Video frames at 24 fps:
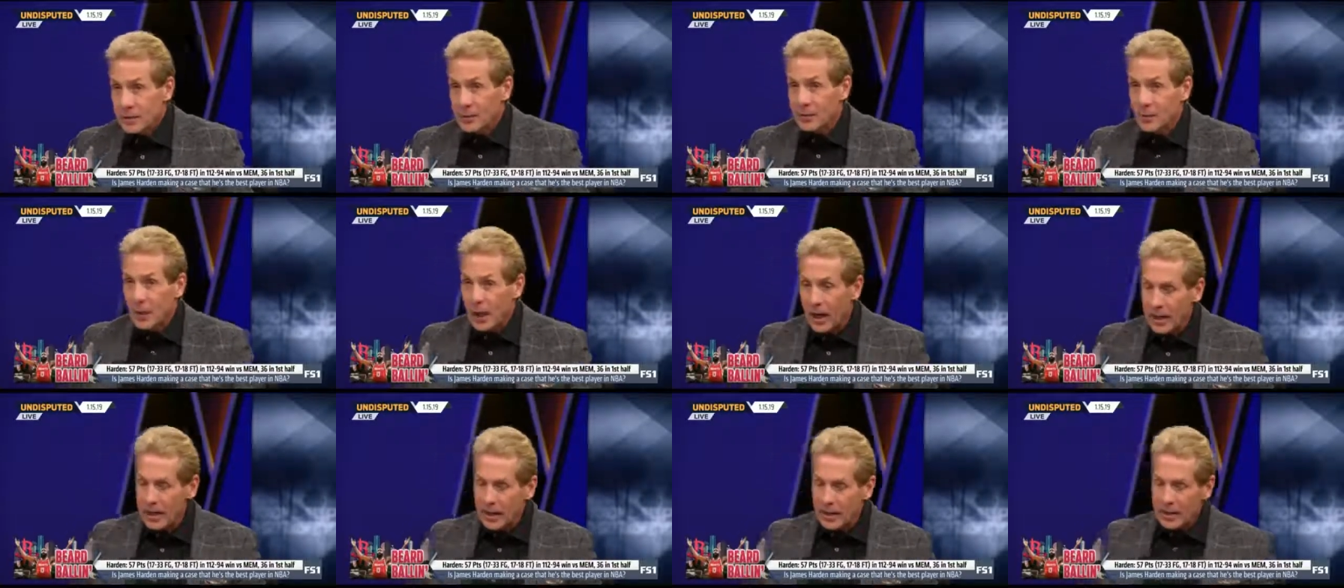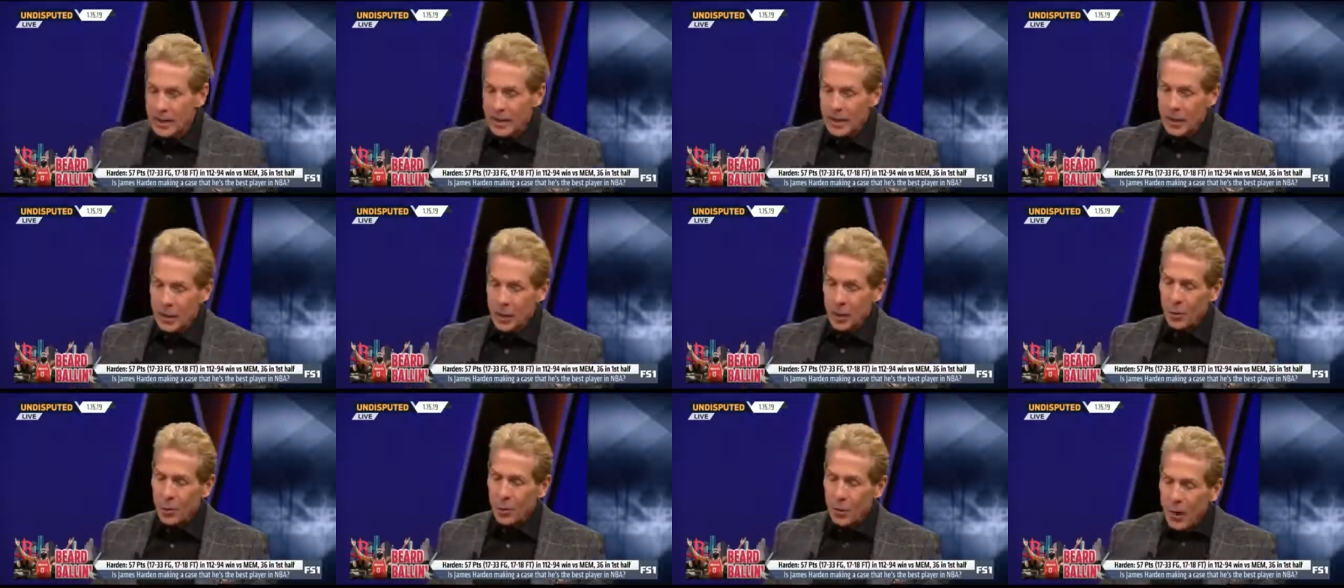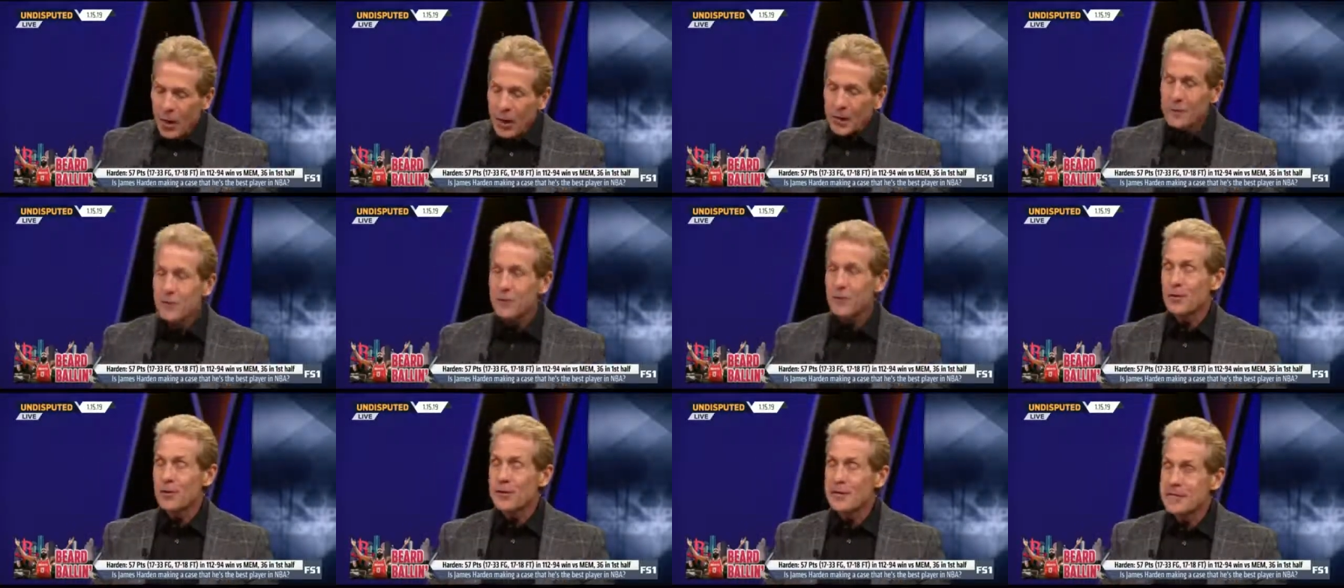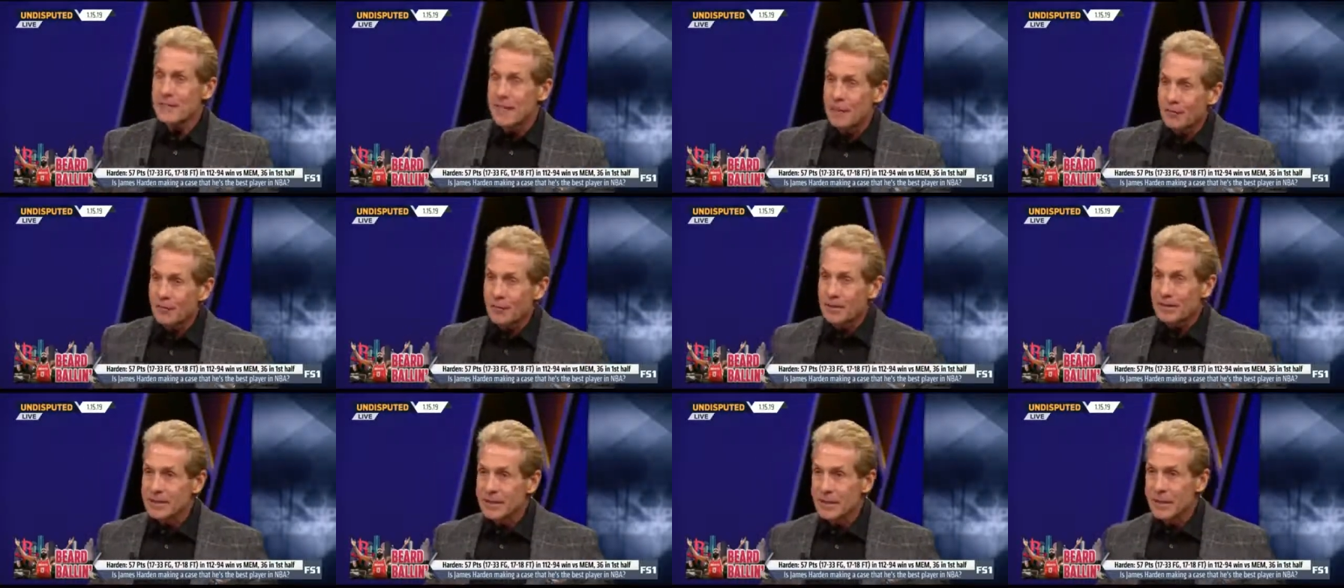Right? 1 for
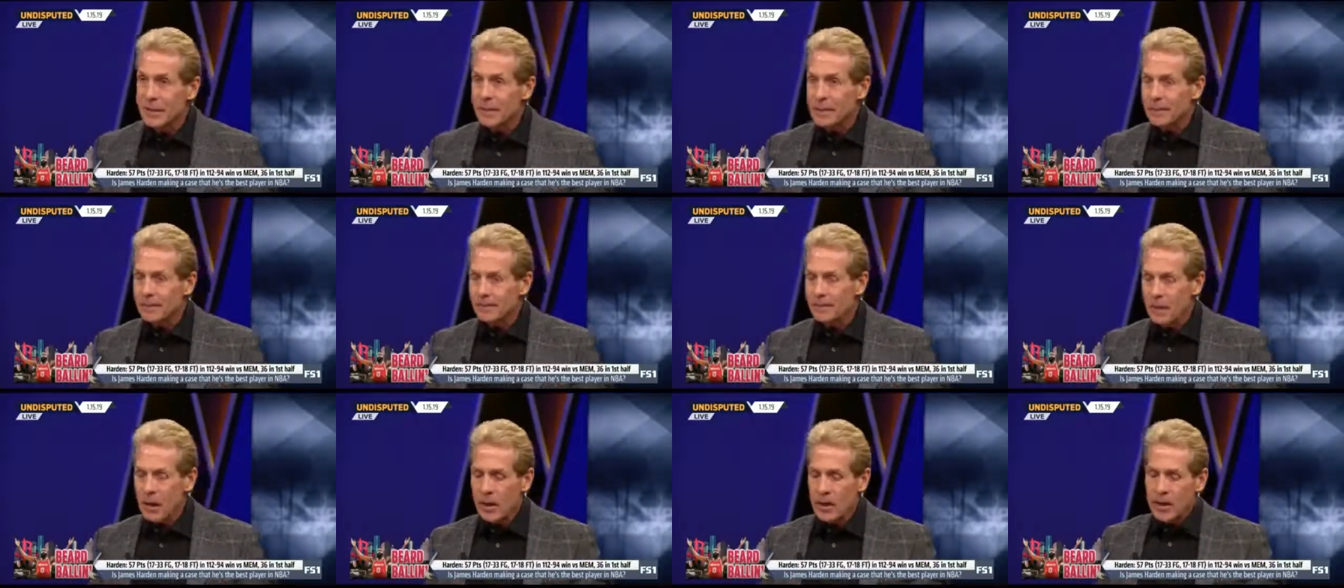17.